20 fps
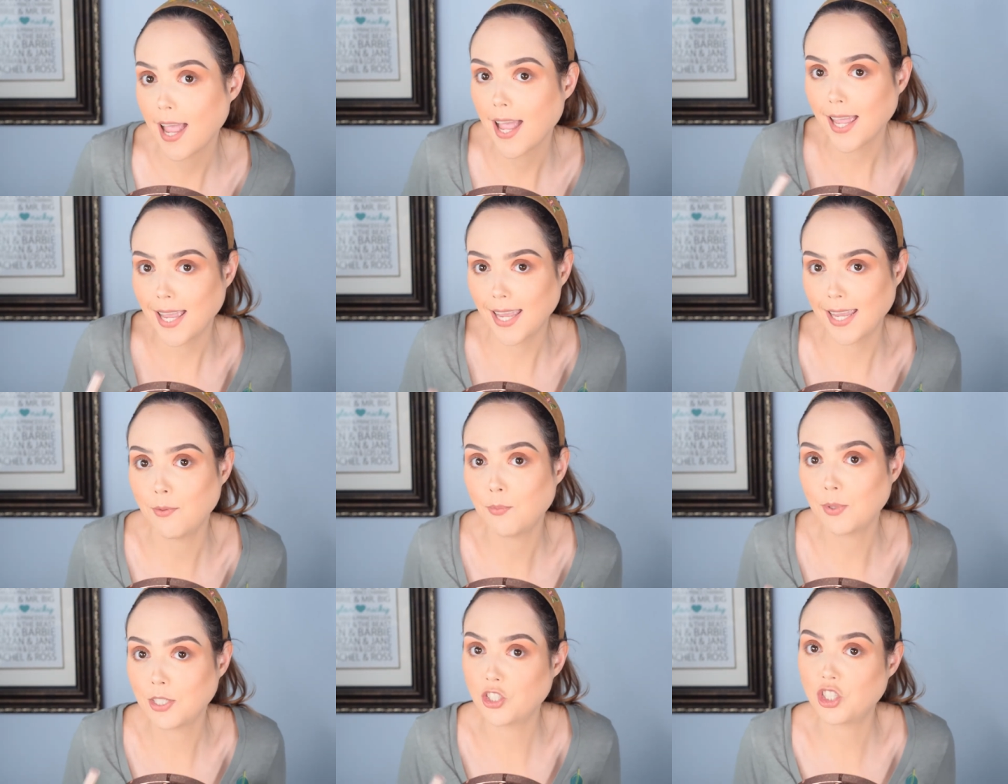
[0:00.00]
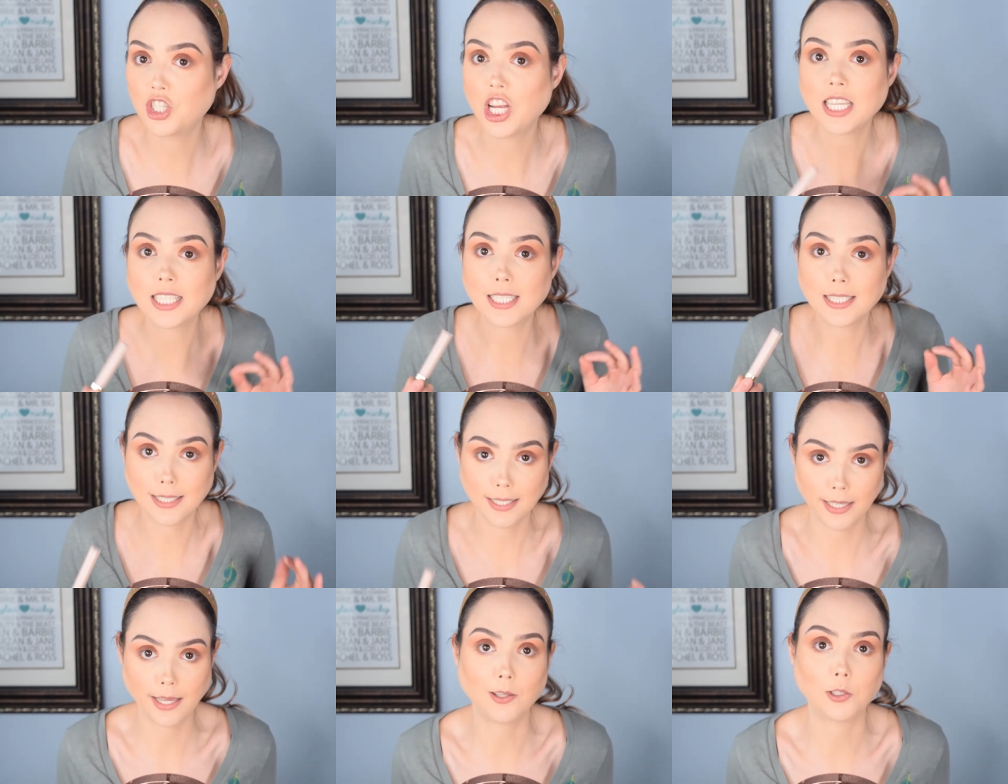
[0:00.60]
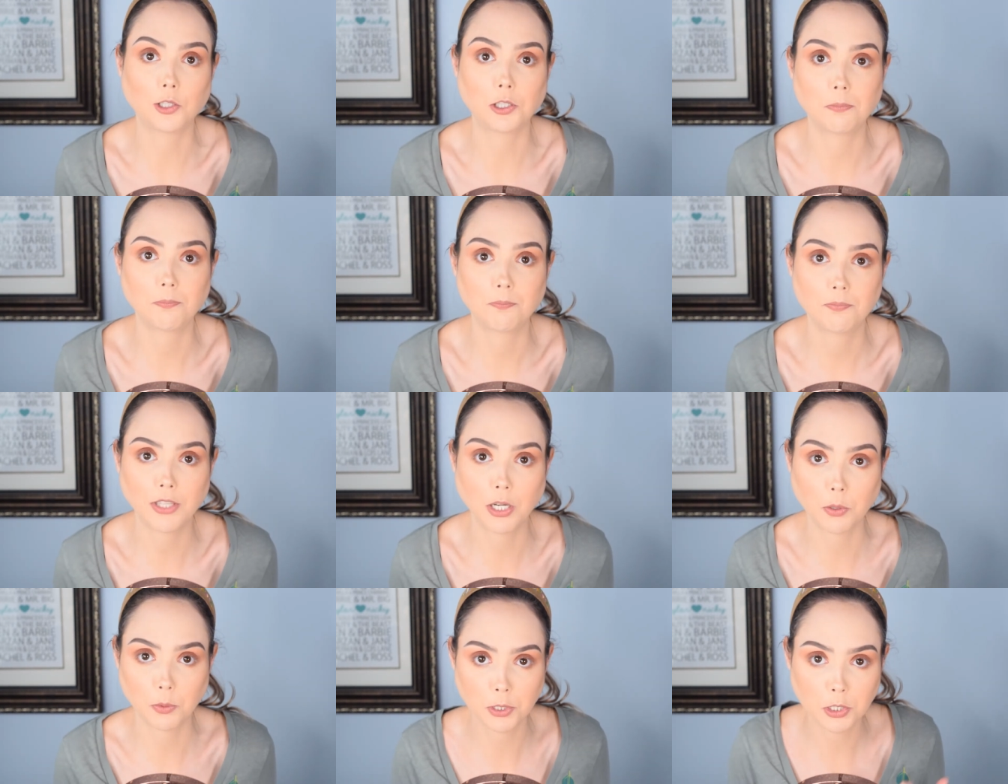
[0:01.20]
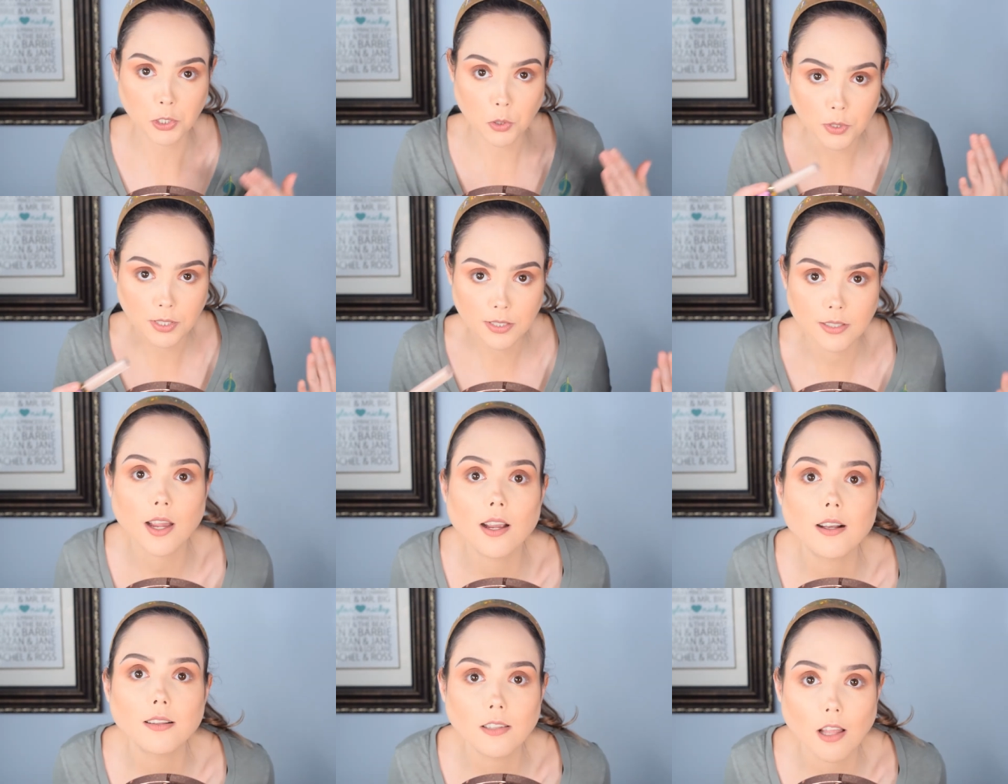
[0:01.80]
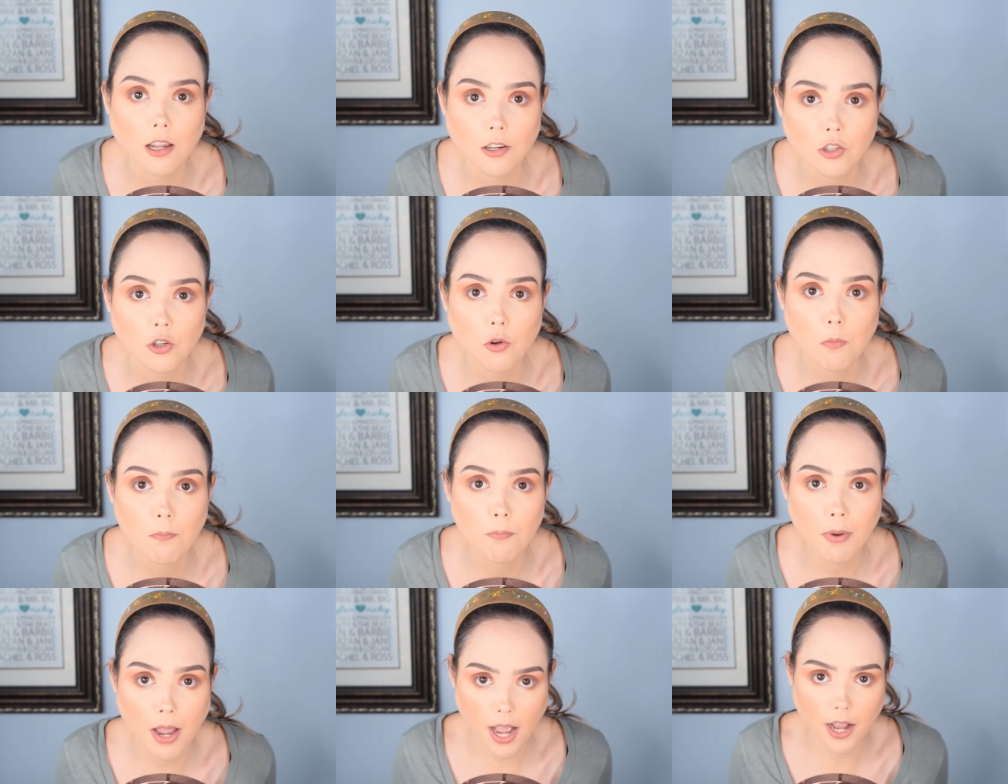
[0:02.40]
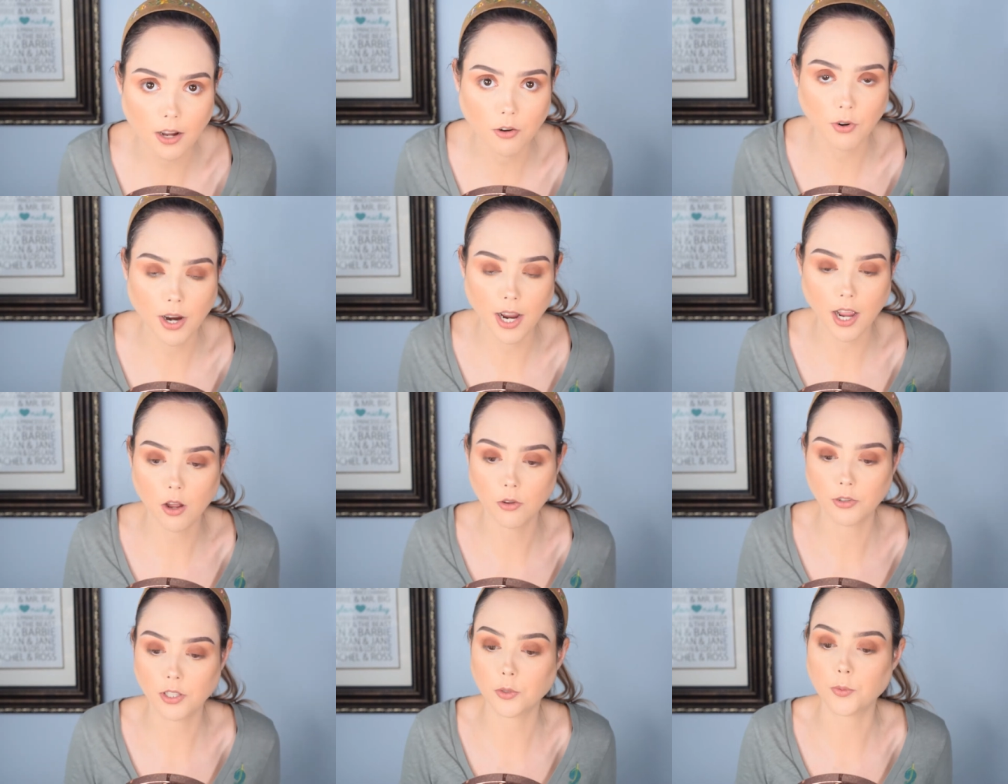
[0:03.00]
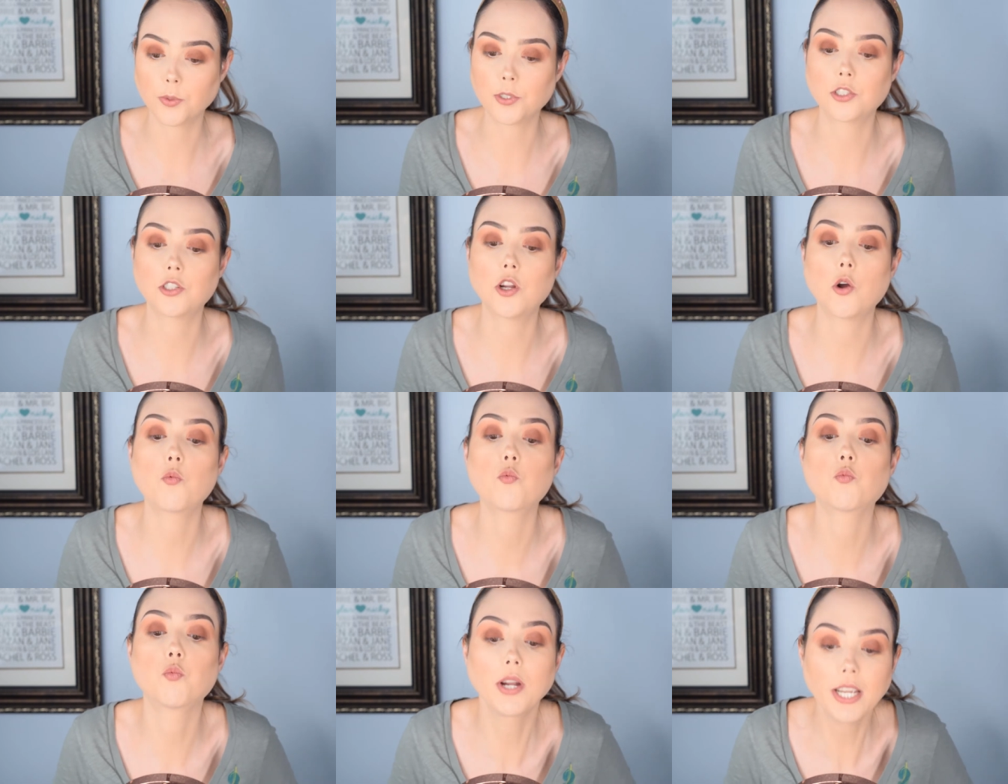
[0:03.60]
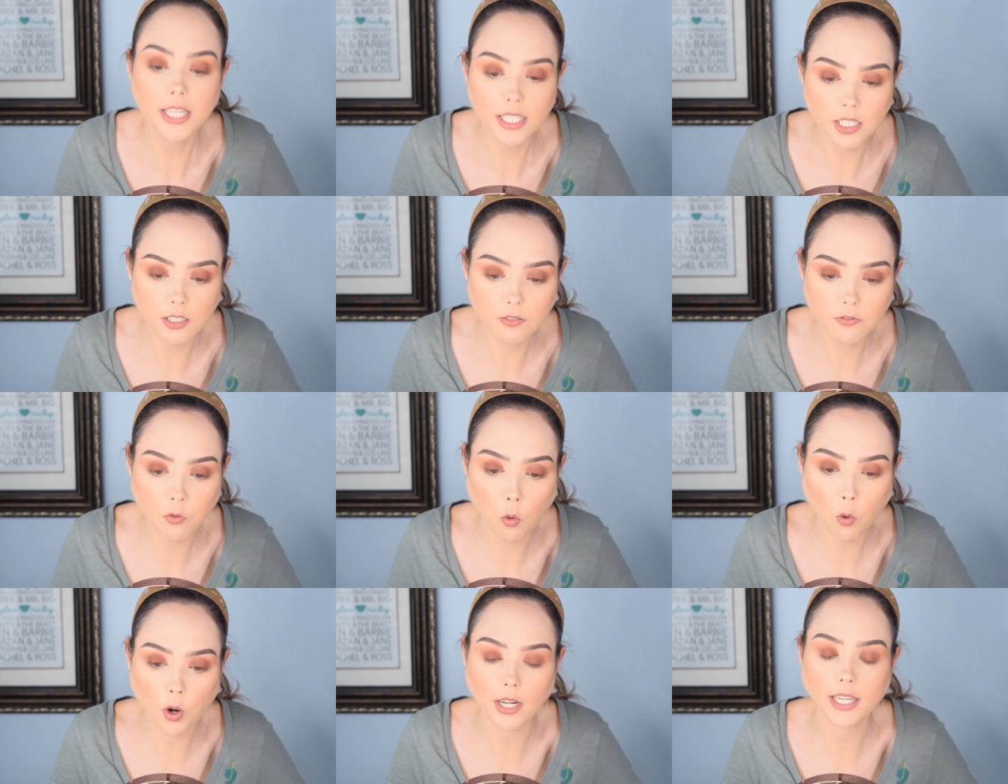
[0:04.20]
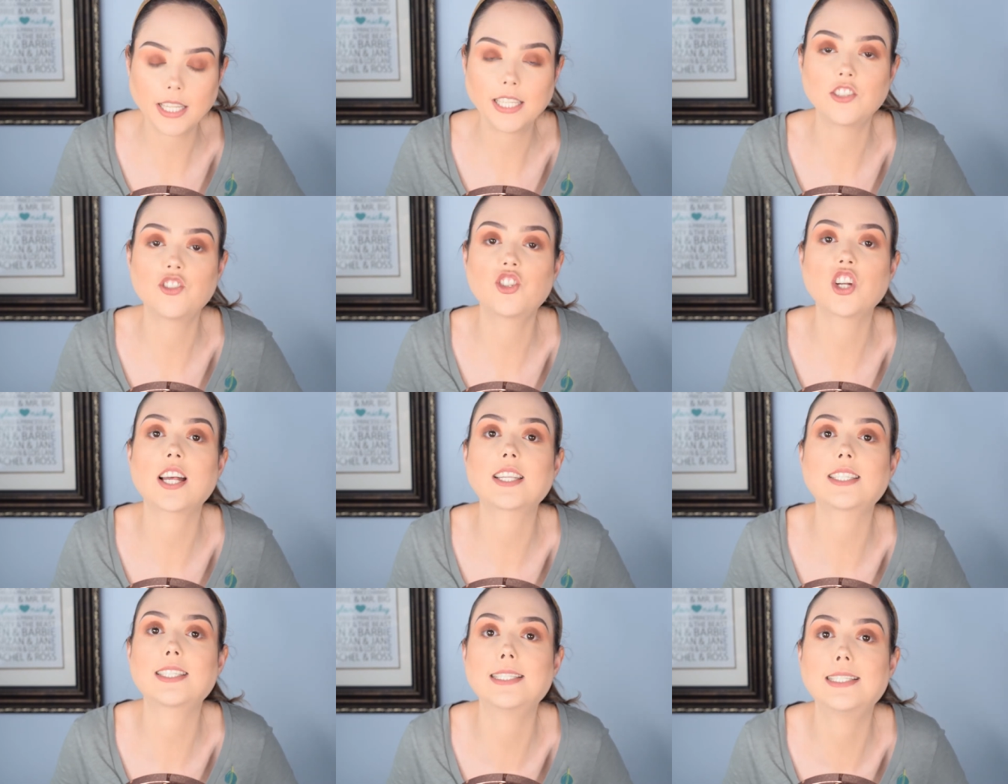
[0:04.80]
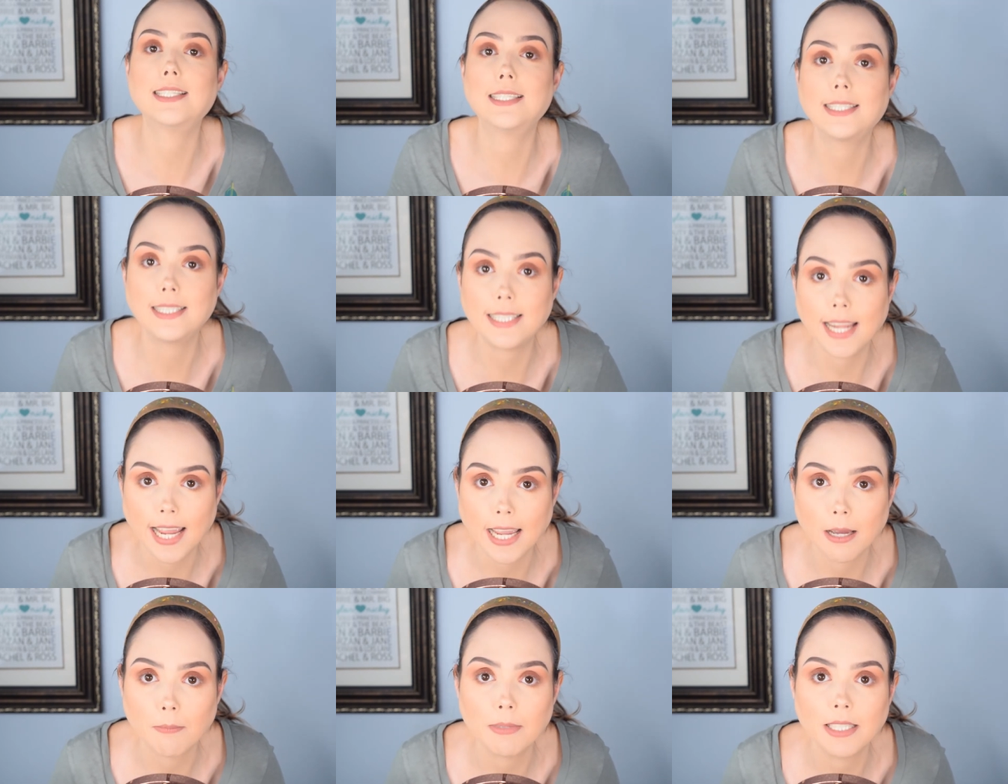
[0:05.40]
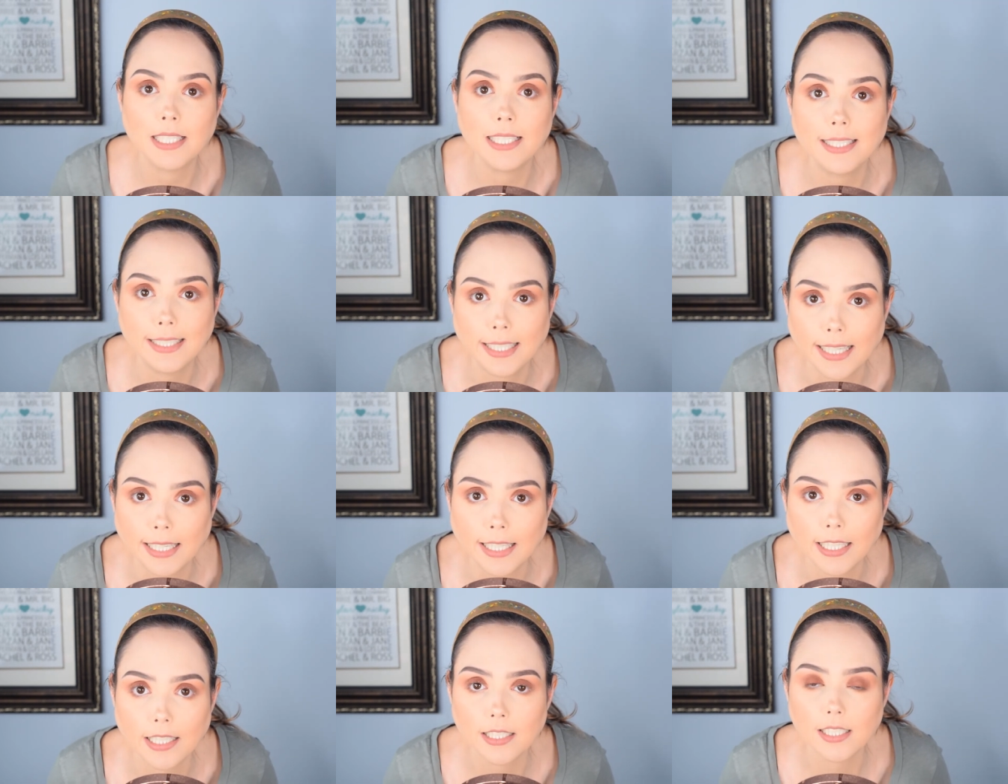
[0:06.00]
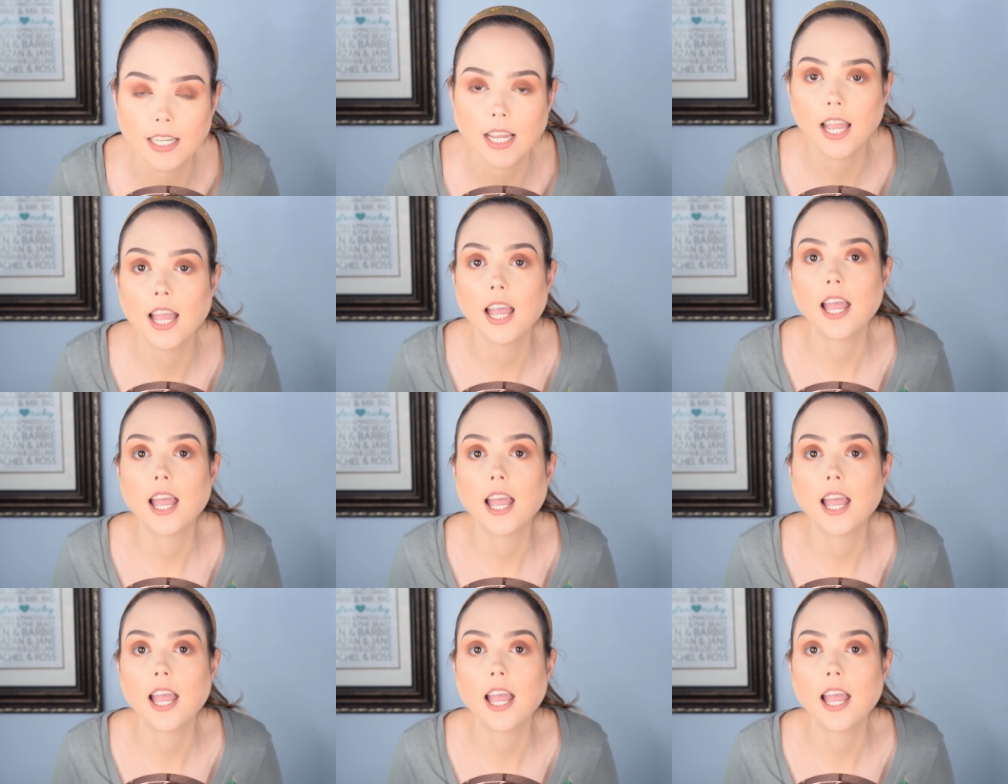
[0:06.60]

he was just a killer. There was no psychological background. There was no reason for it. He just damn did it.